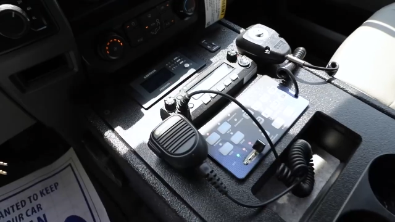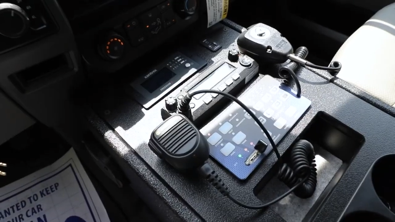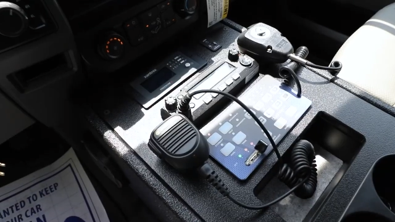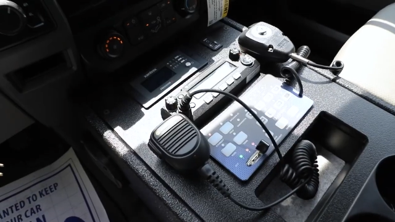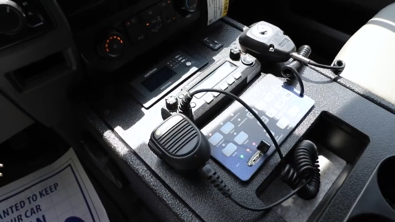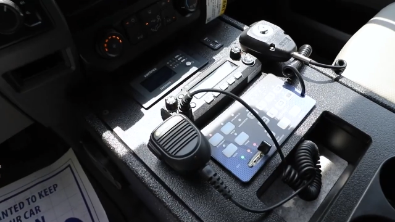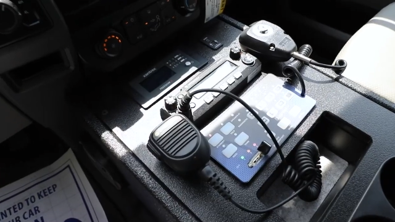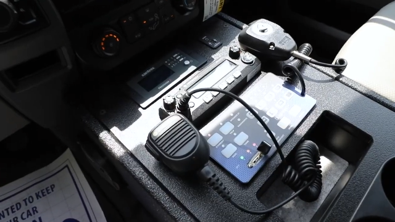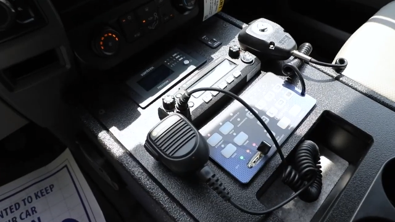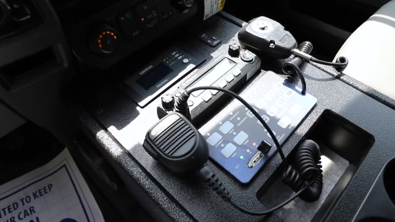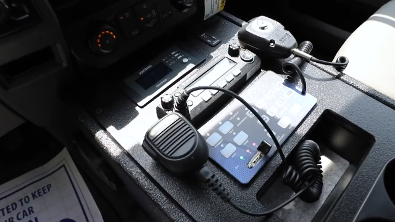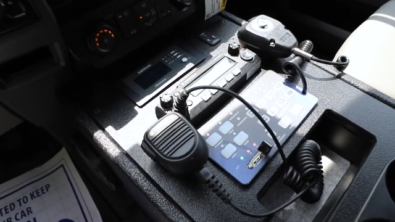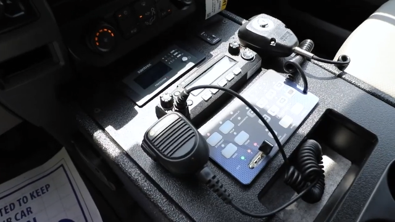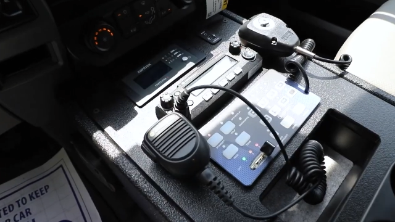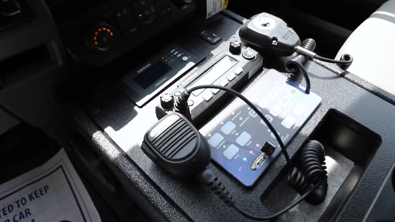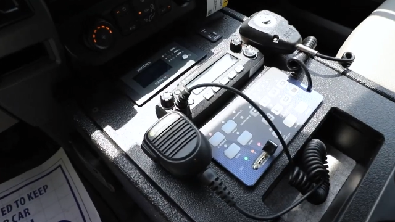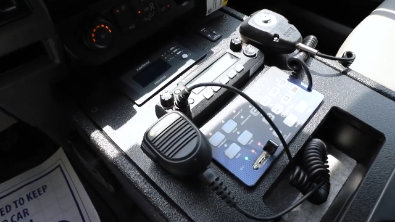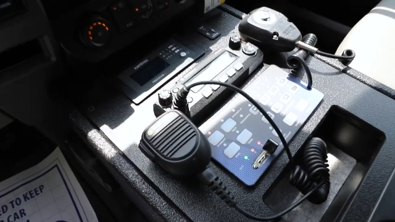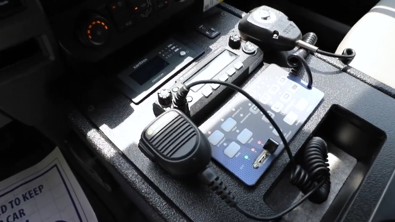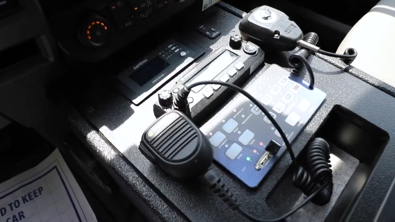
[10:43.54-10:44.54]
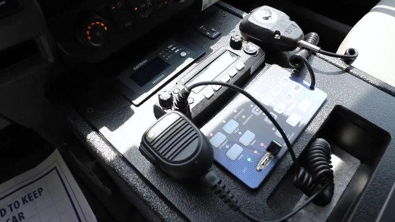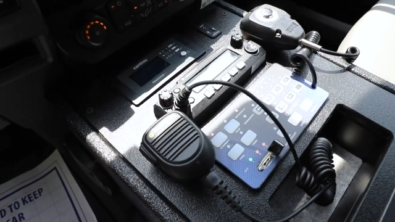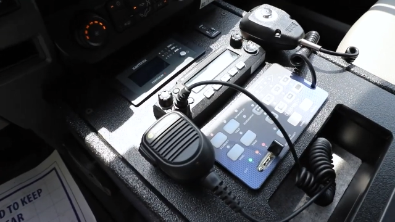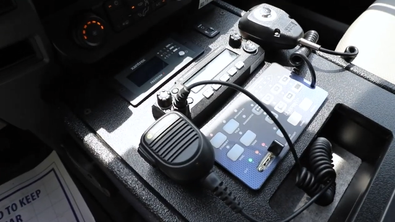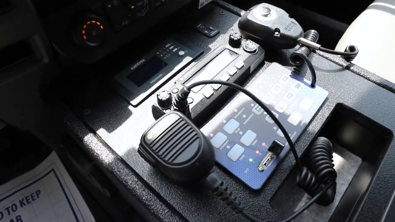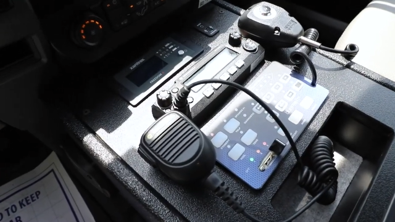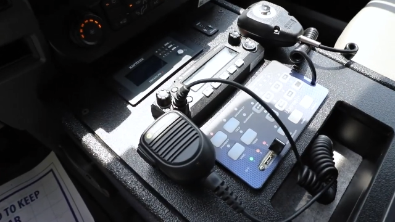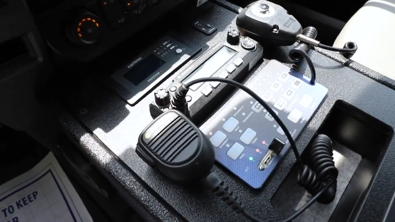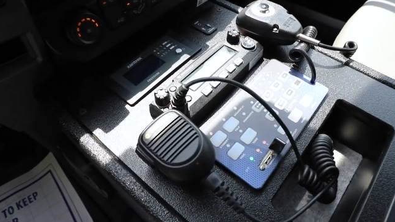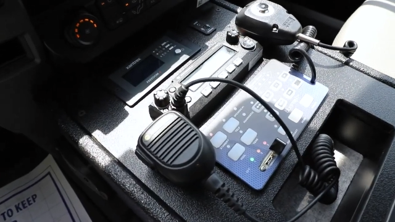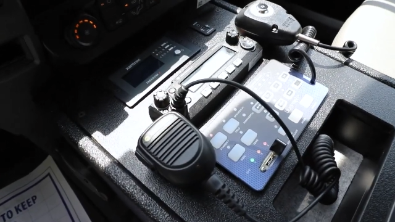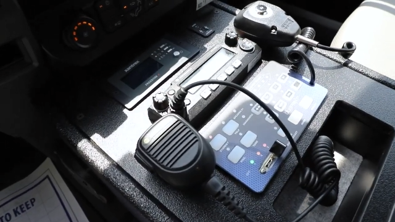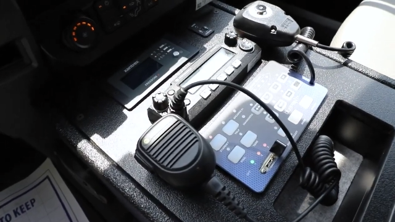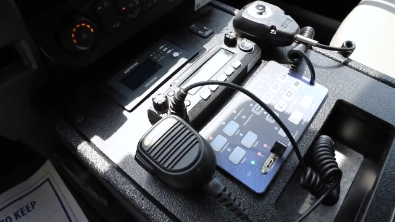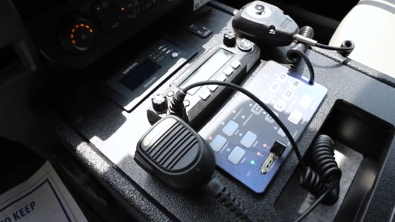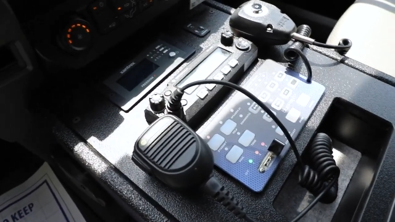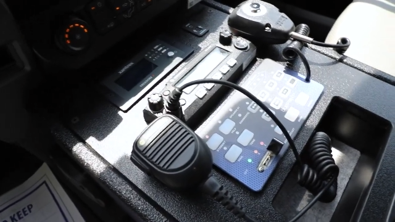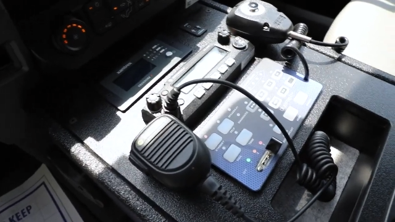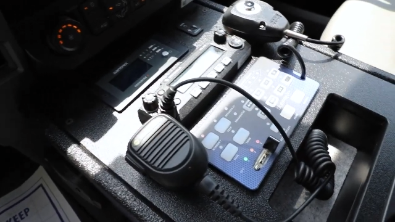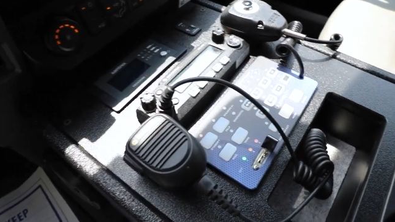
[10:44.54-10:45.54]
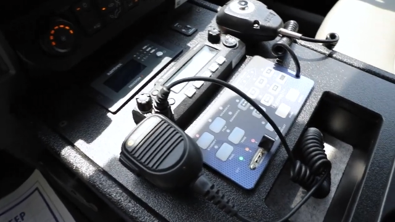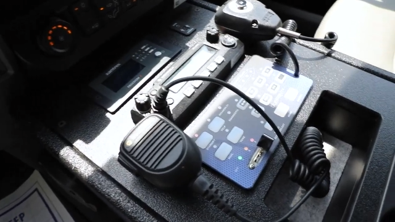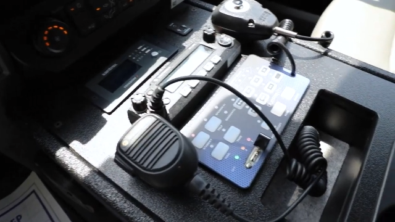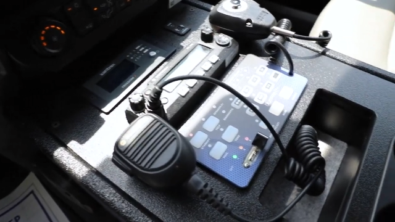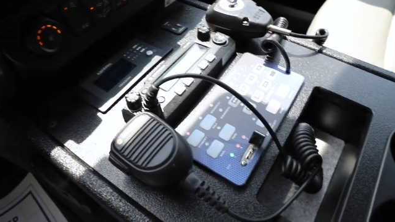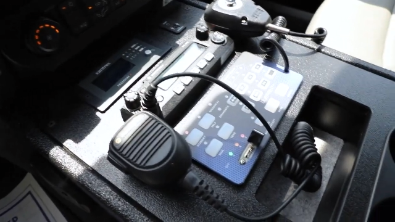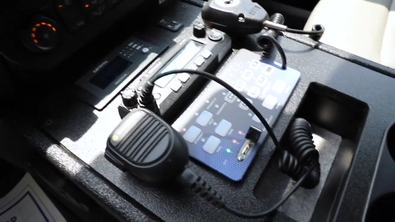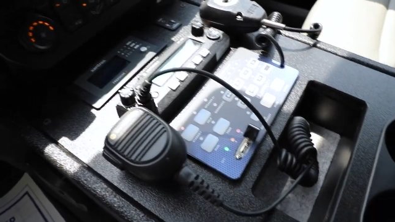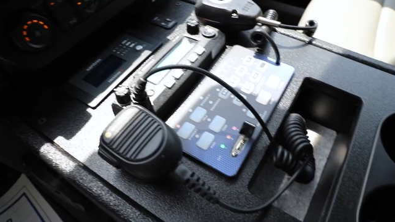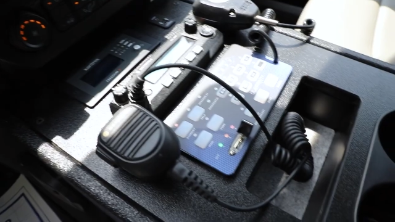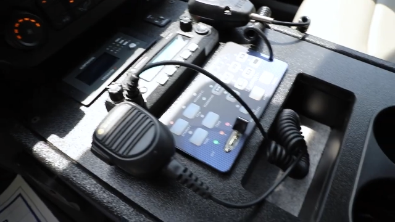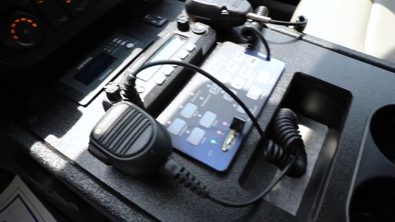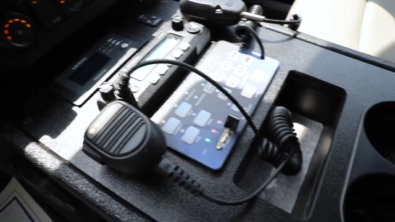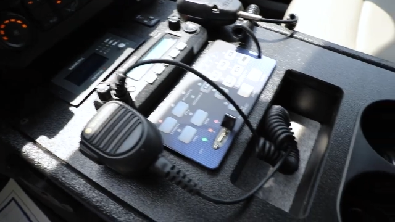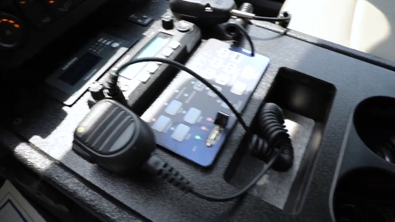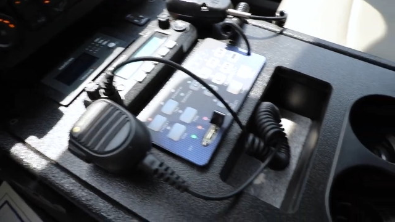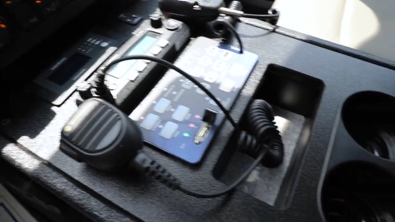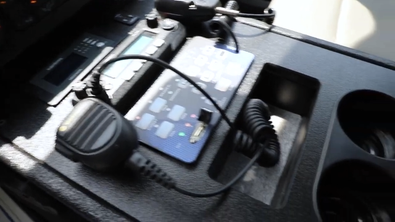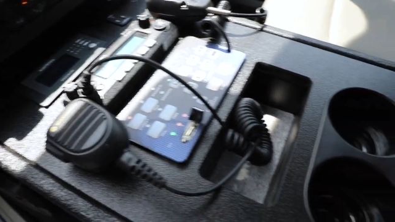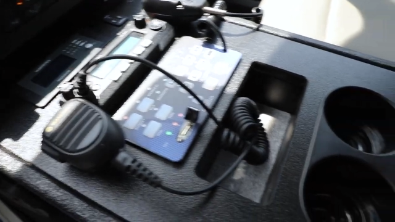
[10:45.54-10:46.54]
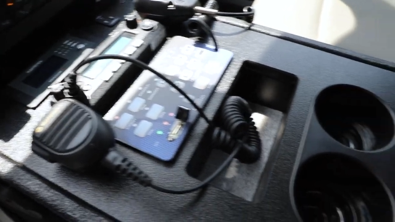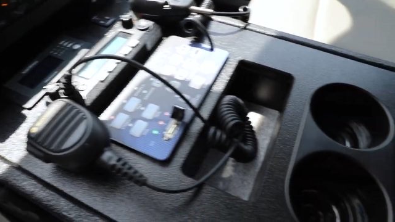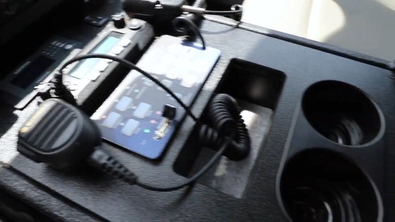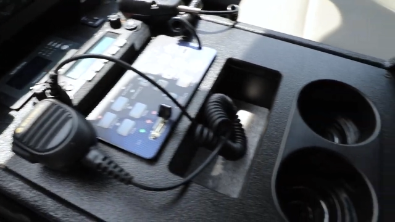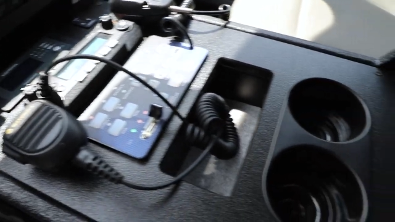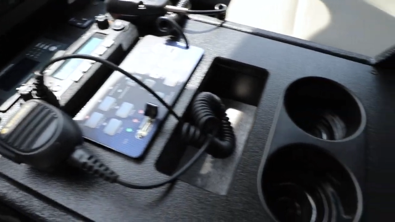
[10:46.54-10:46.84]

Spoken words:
Nobody's mouth can be seen.